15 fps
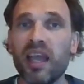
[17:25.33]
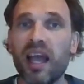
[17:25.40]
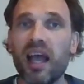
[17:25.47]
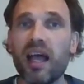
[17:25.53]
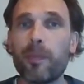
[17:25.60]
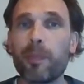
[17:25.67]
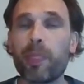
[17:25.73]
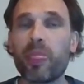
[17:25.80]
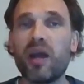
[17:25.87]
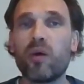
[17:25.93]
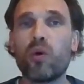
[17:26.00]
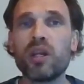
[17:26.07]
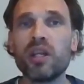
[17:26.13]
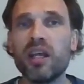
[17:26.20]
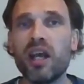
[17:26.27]
I
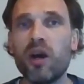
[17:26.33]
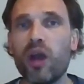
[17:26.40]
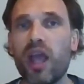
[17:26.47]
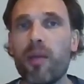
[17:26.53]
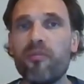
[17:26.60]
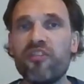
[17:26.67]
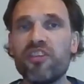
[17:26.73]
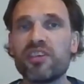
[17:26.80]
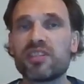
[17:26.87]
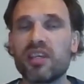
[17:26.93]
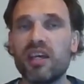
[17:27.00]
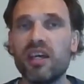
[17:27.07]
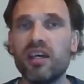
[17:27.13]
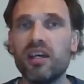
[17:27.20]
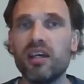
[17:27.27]
want to now
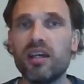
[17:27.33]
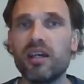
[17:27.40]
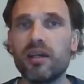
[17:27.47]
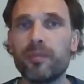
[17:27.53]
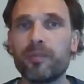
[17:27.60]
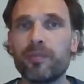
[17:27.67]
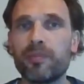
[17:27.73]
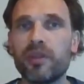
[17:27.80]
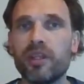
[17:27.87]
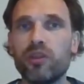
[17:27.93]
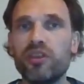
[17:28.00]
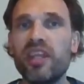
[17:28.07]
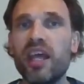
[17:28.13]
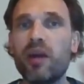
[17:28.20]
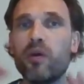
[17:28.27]

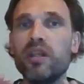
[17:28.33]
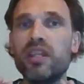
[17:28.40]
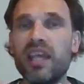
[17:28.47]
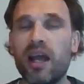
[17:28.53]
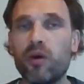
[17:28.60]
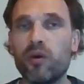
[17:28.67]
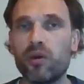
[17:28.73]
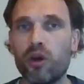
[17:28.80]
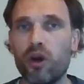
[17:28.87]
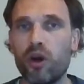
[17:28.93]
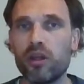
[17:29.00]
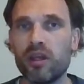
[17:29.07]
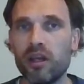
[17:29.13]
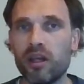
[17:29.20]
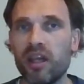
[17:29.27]
narrow it down
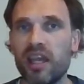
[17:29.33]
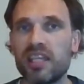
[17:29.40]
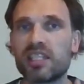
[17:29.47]
on a